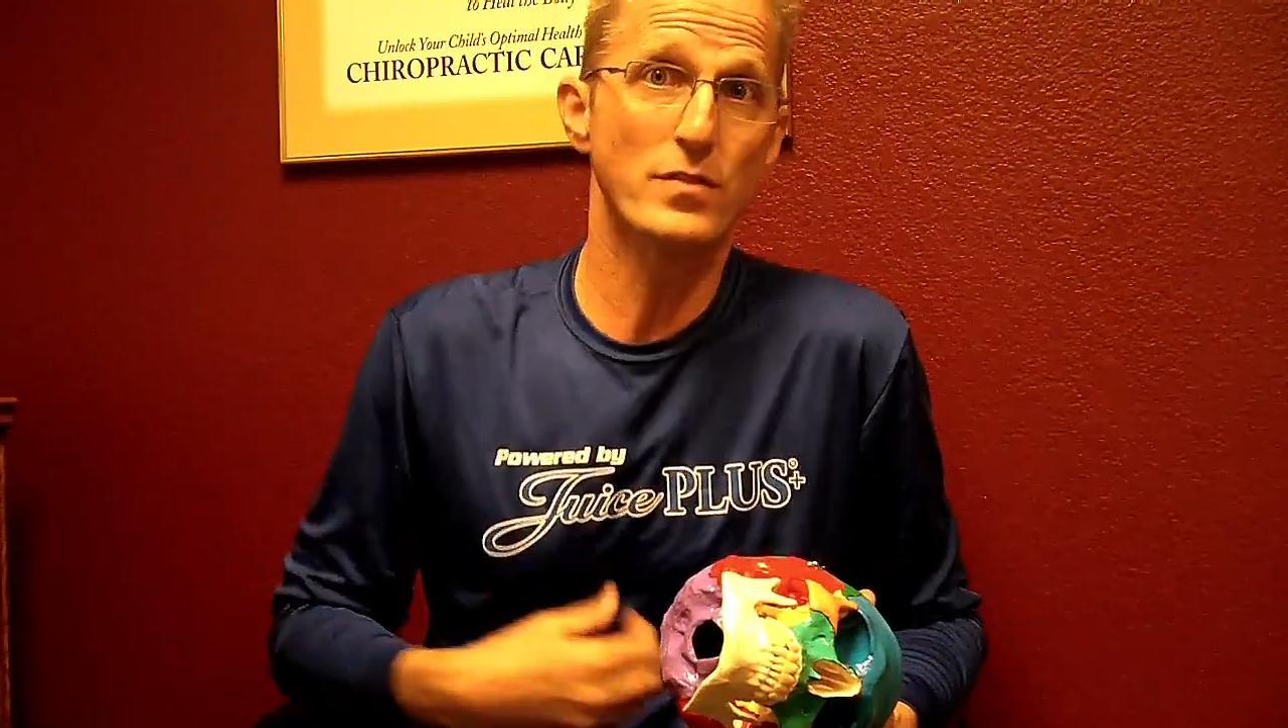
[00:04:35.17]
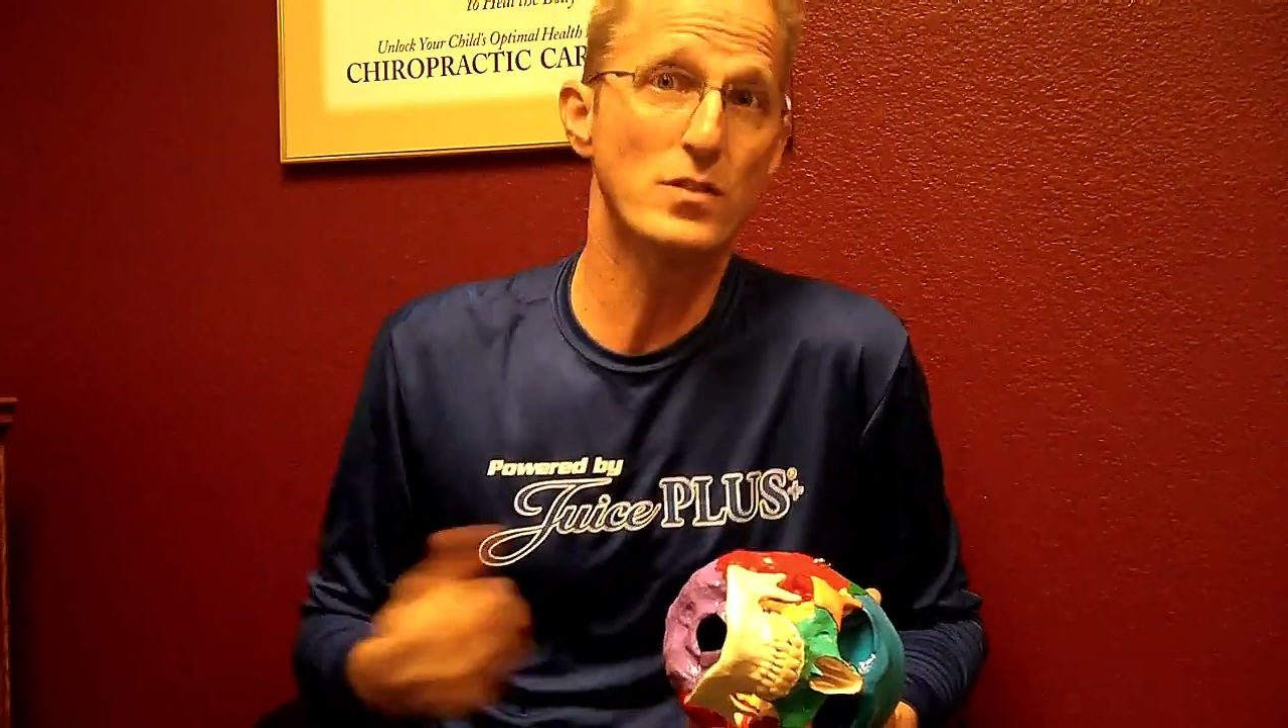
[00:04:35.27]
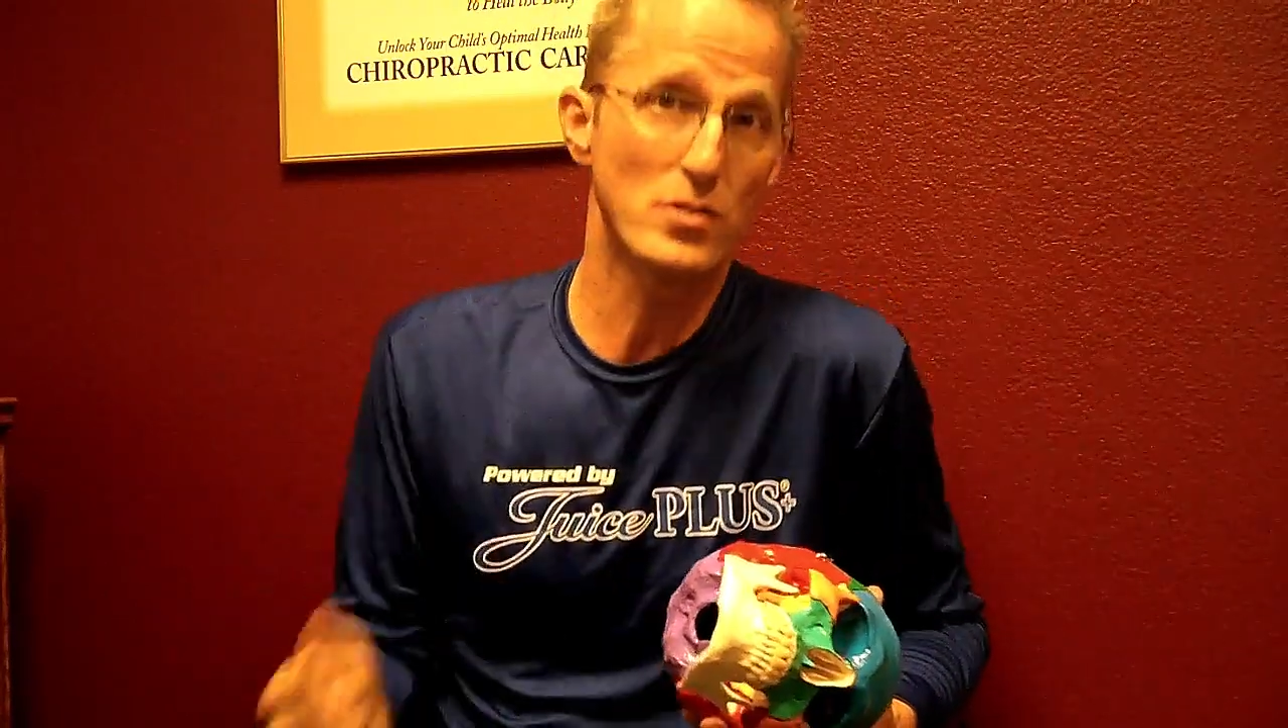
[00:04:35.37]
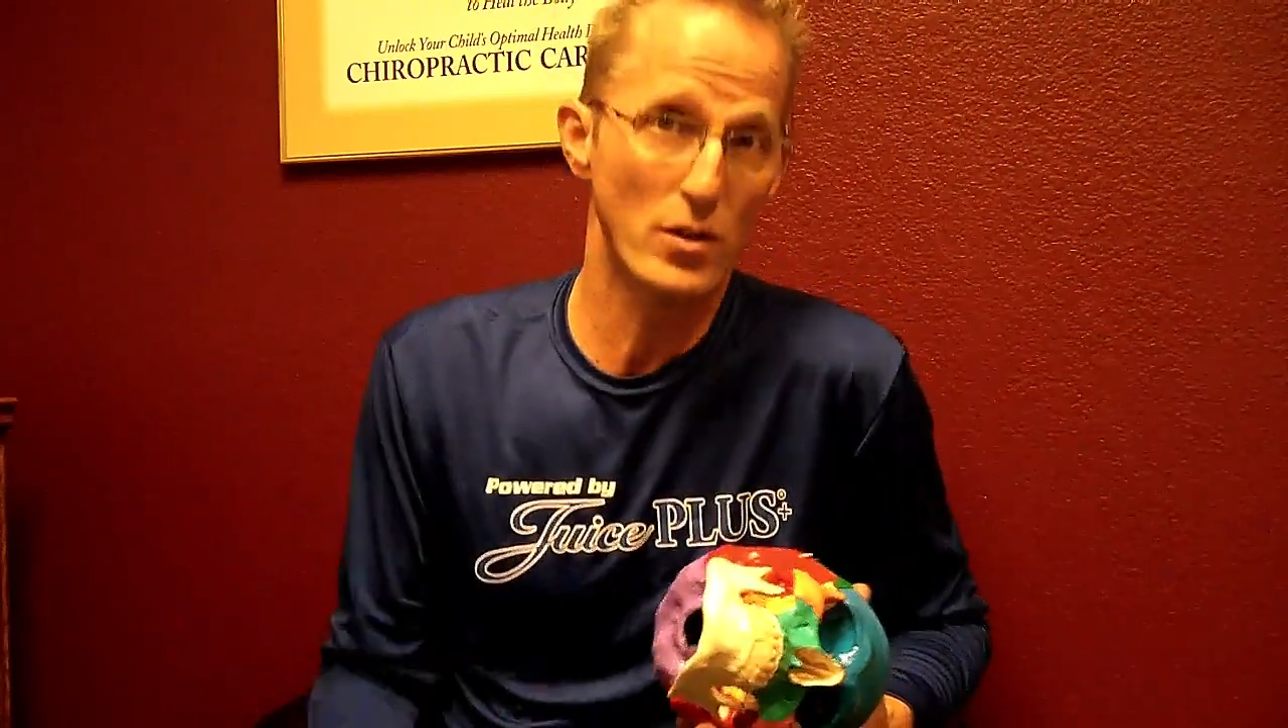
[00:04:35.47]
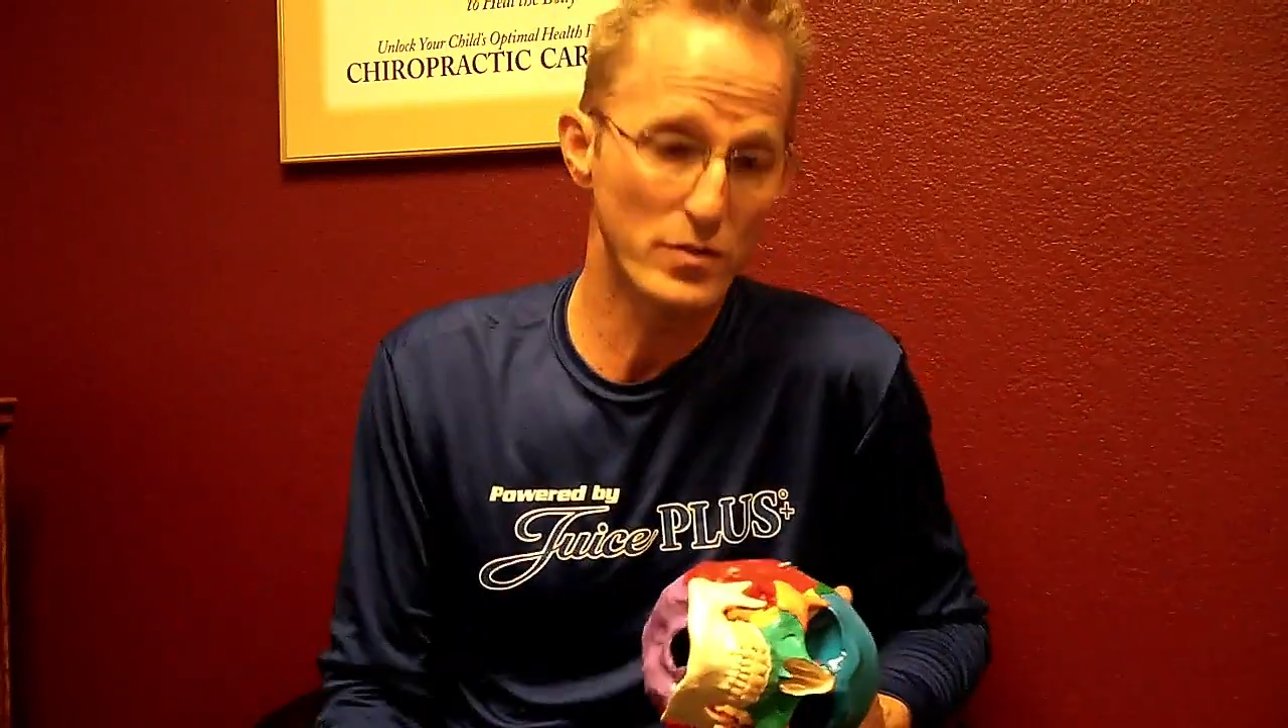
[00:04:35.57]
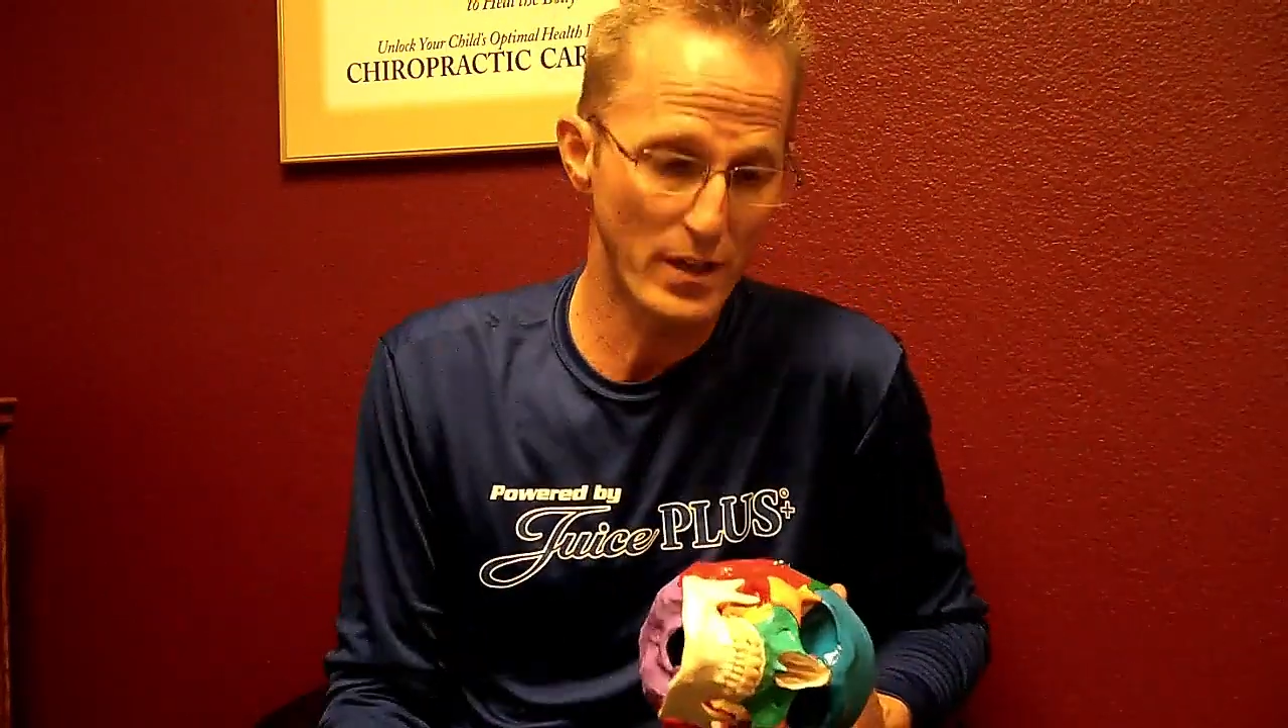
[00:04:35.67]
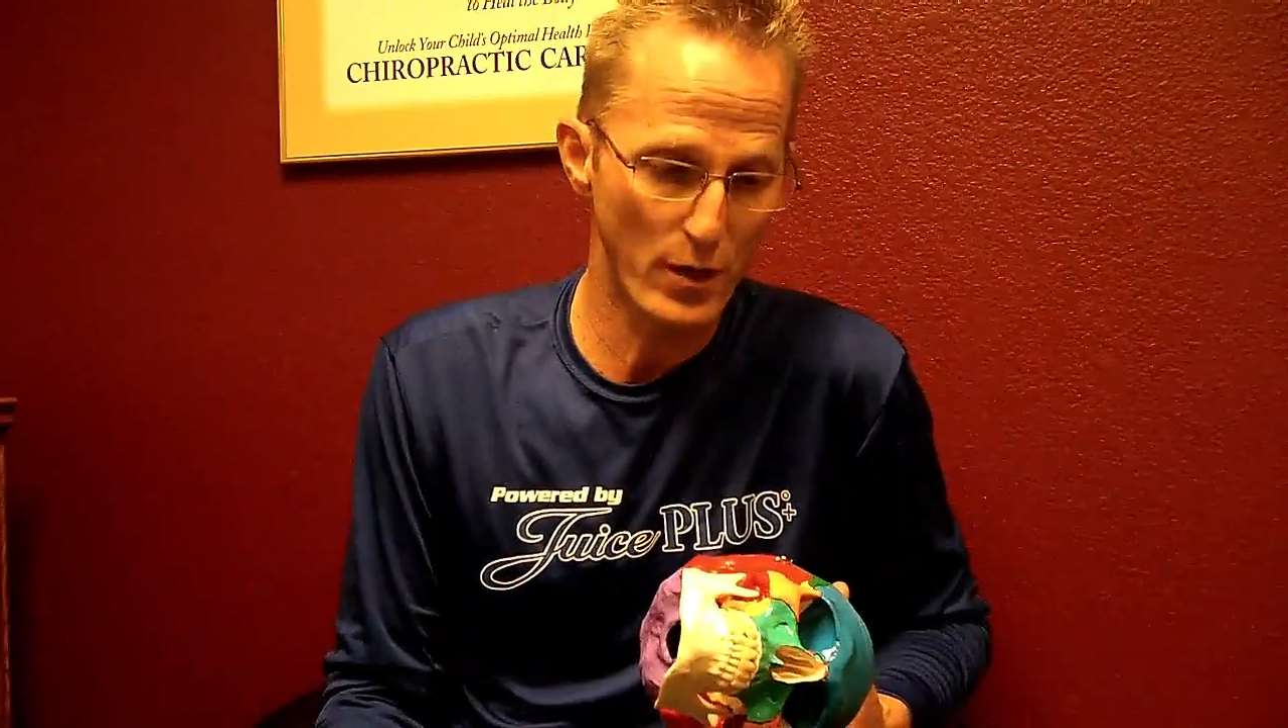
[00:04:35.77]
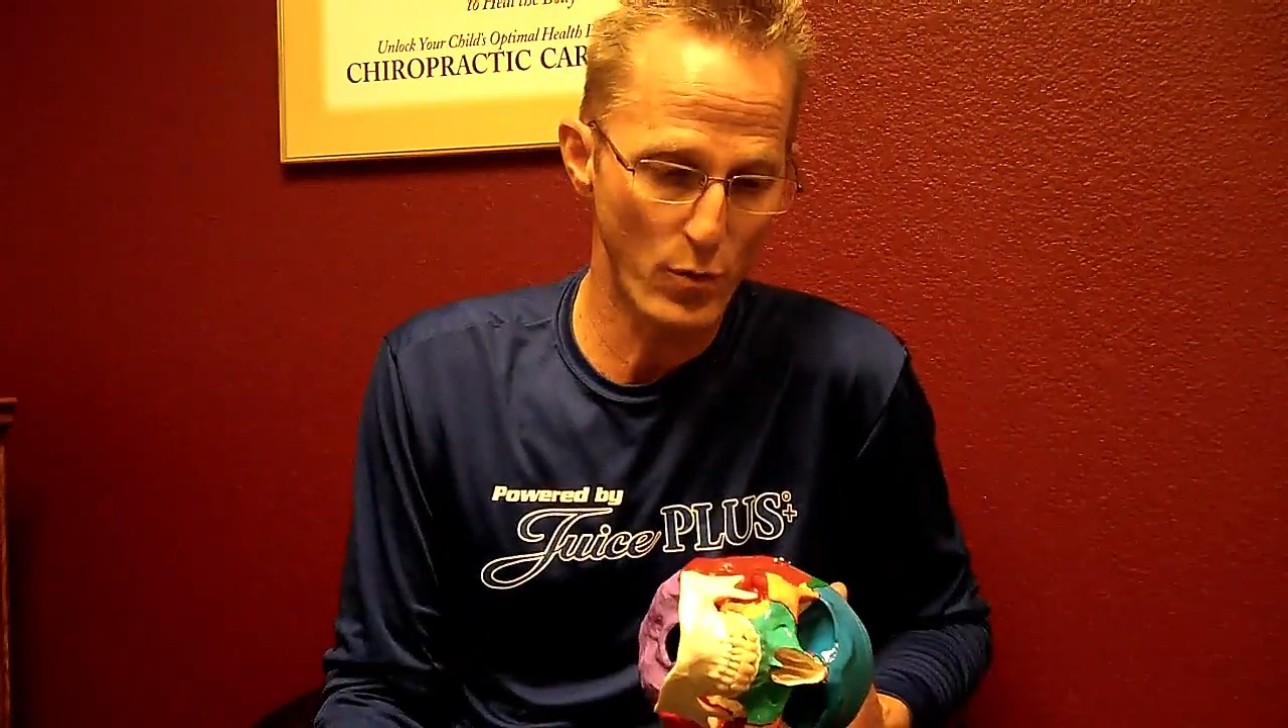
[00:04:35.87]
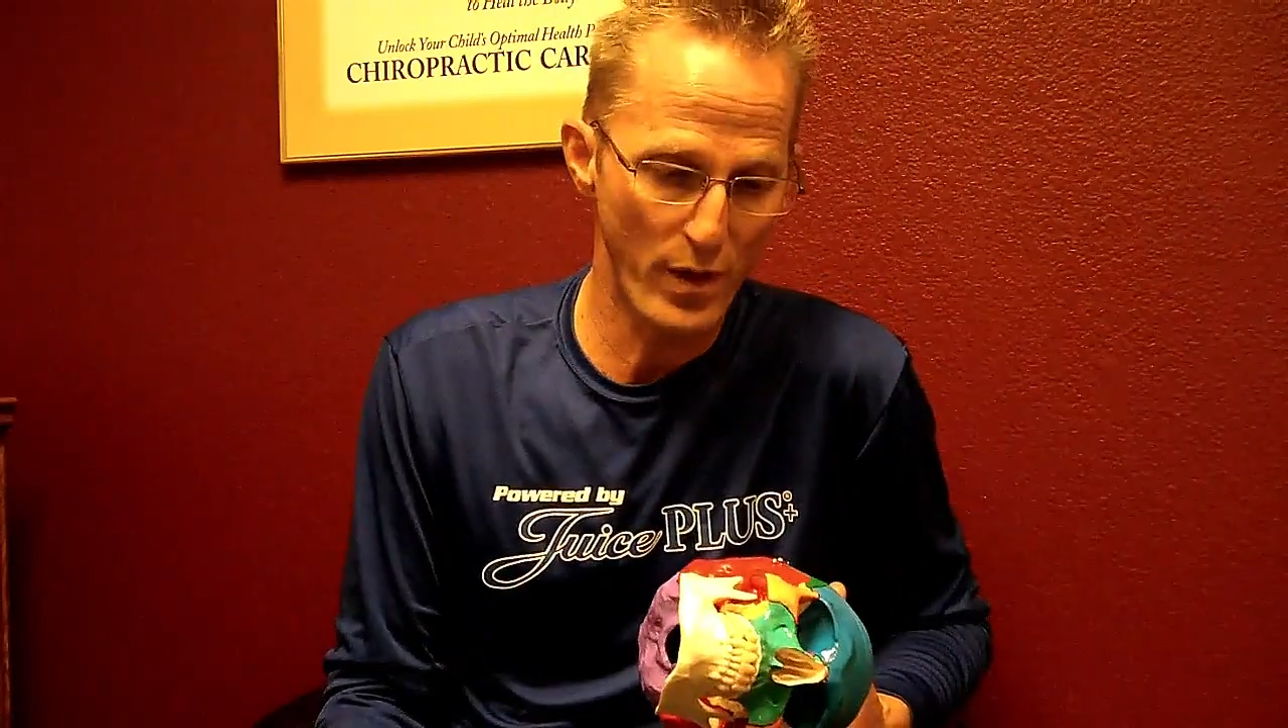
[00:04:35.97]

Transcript: associated